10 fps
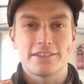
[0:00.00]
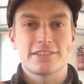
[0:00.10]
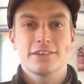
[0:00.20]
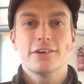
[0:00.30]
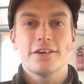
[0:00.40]

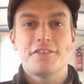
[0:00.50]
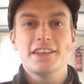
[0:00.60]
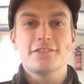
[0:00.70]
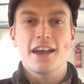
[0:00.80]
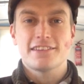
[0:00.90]
sort of
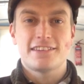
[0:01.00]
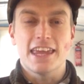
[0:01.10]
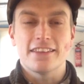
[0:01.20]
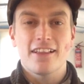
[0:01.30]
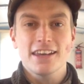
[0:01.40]

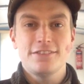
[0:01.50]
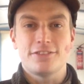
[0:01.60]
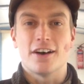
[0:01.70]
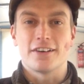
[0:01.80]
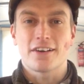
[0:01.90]
interesting
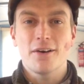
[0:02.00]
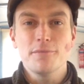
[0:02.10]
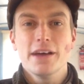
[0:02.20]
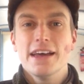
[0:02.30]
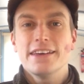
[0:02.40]

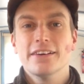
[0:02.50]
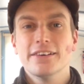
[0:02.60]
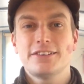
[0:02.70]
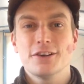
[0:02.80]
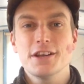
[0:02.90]
life.com.
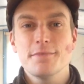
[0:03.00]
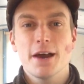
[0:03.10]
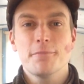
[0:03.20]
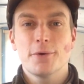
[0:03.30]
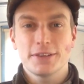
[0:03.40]
You're joining me
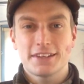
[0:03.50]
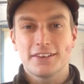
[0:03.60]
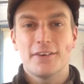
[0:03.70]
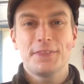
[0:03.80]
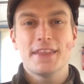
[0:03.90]
on board
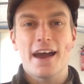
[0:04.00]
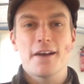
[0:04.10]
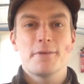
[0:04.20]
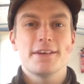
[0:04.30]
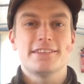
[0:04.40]
good old
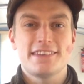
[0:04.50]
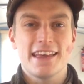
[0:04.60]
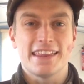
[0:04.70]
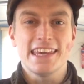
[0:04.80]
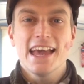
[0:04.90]
narrowboat
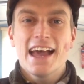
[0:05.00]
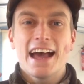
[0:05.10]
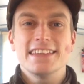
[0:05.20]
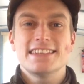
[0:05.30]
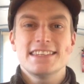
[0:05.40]
Tilly,
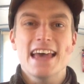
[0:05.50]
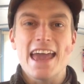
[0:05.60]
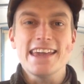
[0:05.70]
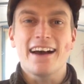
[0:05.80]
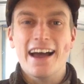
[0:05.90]
and
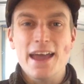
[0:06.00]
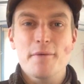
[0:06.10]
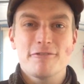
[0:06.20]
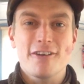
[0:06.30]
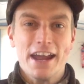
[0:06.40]
today I
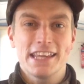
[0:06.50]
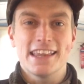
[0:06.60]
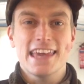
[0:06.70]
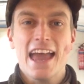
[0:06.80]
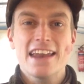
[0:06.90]
am
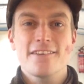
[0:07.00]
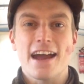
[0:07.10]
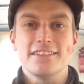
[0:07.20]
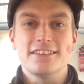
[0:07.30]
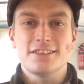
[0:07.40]
finally getting
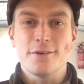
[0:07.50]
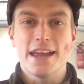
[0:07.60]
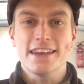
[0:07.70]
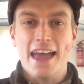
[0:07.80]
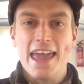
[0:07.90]
around to
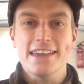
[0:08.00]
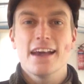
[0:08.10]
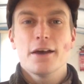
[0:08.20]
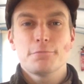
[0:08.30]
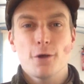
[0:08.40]
doing a
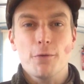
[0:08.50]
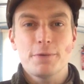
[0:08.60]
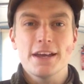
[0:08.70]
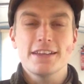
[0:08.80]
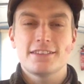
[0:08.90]

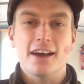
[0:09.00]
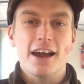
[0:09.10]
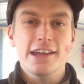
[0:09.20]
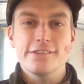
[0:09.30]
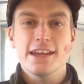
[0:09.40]
proper
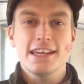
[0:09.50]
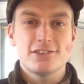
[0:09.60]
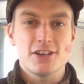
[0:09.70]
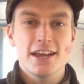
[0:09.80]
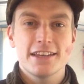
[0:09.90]
diary,
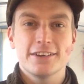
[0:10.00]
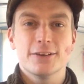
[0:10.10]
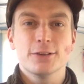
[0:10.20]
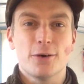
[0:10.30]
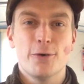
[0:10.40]

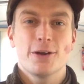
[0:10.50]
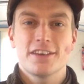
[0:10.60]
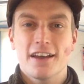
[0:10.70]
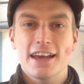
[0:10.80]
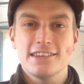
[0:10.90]
journal,
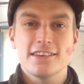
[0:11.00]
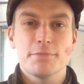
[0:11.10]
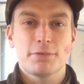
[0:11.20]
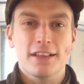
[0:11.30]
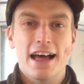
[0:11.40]

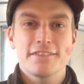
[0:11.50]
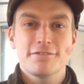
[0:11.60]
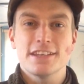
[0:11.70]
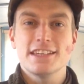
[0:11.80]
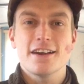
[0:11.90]
organiser, plan
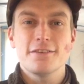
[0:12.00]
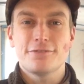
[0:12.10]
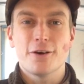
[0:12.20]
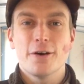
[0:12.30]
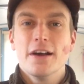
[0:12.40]
video
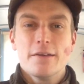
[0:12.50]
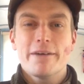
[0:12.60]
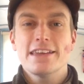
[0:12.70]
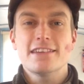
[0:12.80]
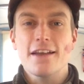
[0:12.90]
for
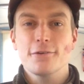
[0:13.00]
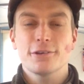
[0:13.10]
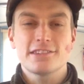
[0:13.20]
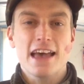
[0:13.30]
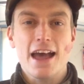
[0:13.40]
my
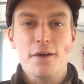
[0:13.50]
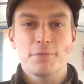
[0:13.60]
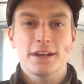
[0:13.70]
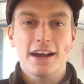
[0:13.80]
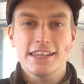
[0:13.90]
general
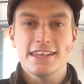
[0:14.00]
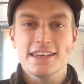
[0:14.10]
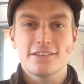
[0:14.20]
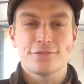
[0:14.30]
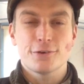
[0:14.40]
setup and
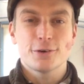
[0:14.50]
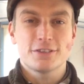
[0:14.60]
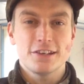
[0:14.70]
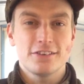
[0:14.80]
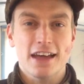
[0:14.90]
ideas for
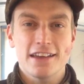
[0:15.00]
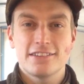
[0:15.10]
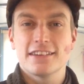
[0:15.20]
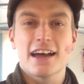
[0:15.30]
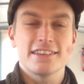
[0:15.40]

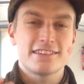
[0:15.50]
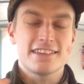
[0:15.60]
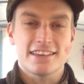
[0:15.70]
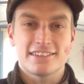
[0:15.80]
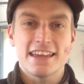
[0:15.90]

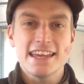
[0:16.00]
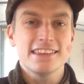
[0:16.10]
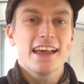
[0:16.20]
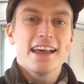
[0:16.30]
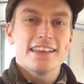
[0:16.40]

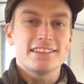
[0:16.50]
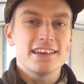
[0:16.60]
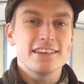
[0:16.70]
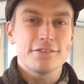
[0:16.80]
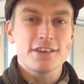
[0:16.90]
2016. This
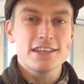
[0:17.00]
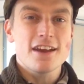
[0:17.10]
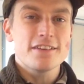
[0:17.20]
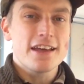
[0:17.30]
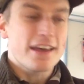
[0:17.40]
is a
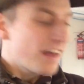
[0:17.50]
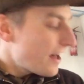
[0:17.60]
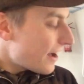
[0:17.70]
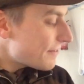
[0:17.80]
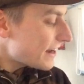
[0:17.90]
video that
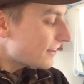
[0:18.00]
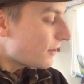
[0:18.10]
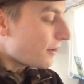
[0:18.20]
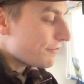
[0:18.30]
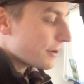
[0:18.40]
I've had a
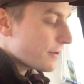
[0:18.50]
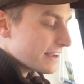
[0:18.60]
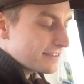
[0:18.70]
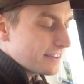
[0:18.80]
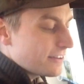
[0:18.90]
lot of
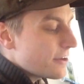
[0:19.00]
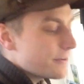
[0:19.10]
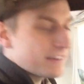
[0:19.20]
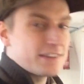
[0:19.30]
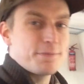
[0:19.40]
requests to
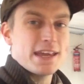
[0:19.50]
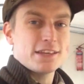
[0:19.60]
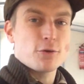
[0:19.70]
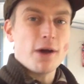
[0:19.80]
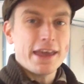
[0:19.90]
do, as it's
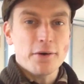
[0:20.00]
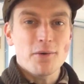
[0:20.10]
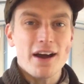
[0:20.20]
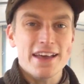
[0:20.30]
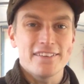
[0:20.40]
been quite a
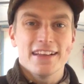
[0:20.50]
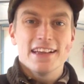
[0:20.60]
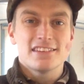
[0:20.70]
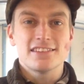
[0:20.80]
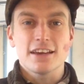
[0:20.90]
while
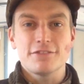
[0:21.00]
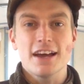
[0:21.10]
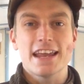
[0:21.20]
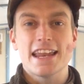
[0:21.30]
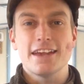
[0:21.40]
since I've
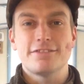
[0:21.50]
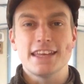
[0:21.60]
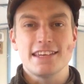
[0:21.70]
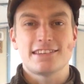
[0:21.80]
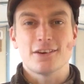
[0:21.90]
done any of
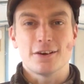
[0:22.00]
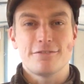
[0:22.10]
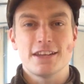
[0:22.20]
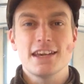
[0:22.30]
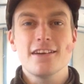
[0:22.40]
these sort
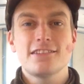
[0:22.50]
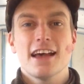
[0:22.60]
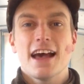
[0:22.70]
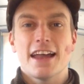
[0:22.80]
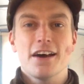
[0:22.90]
of
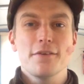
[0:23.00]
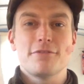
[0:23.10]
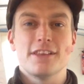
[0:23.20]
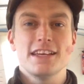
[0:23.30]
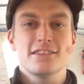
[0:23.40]
videos, and
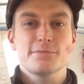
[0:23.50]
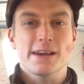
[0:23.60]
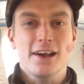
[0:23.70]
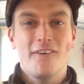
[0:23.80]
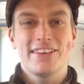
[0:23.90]
hopefully just
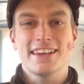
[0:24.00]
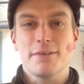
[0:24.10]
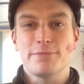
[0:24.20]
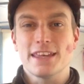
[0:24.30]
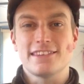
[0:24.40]
by holding
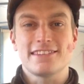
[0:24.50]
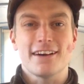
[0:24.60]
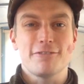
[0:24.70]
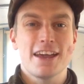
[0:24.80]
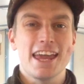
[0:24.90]
up this
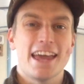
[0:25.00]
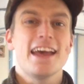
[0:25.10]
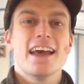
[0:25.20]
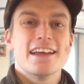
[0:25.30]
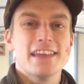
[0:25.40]
stuff
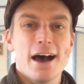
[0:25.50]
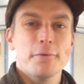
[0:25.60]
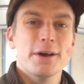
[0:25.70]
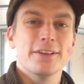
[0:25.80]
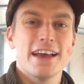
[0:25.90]
here
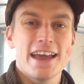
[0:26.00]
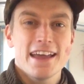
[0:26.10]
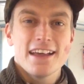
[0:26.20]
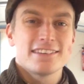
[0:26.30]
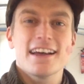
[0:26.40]
that
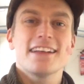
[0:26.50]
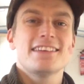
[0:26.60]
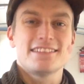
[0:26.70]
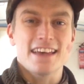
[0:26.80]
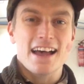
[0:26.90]
will start
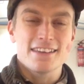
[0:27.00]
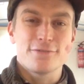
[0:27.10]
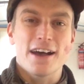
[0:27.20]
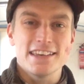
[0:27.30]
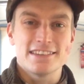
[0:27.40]
to
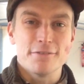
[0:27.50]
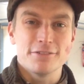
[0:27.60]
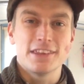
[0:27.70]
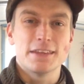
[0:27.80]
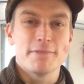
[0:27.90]
satisfy some
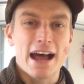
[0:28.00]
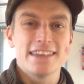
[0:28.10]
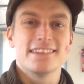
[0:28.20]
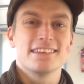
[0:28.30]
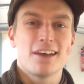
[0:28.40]
of the
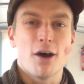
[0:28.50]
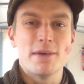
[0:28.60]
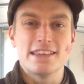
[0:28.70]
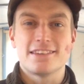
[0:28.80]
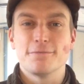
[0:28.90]
demand and
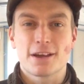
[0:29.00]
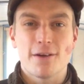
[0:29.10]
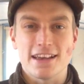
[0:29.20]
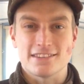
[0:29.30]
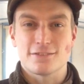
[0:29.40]
comments and
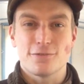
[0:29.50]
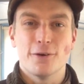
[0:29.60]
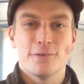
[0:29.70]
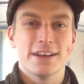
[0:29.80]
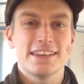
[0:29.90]
requests
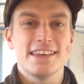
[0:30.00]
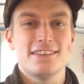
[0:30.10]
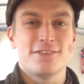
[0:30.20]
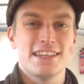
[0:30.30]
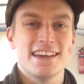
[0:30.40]
for one of
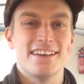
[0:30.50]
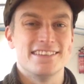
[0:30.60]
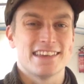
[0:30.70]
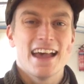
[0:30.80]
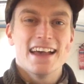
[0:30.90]
these
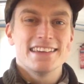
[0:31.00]
videos.